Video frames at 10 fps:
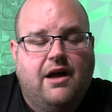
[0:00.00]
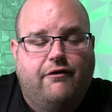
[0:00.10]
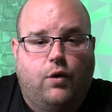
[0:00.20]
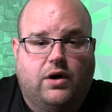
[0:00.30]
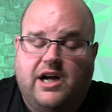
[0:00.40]

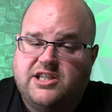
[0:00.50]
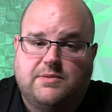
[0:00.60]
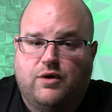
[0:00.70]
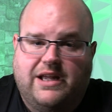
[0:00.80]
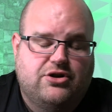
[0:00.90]
for
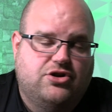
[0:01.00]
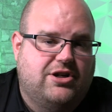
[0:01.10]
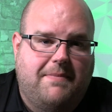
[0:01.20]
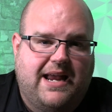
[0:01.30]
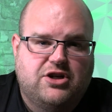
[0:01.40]
customer
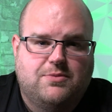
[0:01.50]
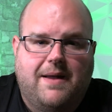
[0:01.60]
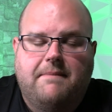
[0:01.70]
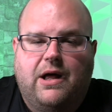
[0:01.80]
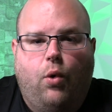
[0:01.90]
relationship
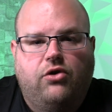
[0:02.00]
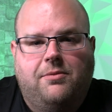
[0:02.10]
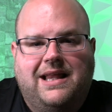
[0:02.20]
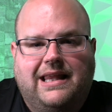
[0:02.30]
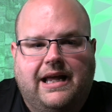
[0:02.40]
management, but
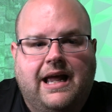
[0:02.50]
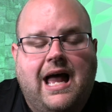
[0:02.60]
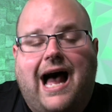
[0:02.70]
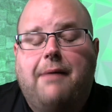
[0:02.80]
ultimately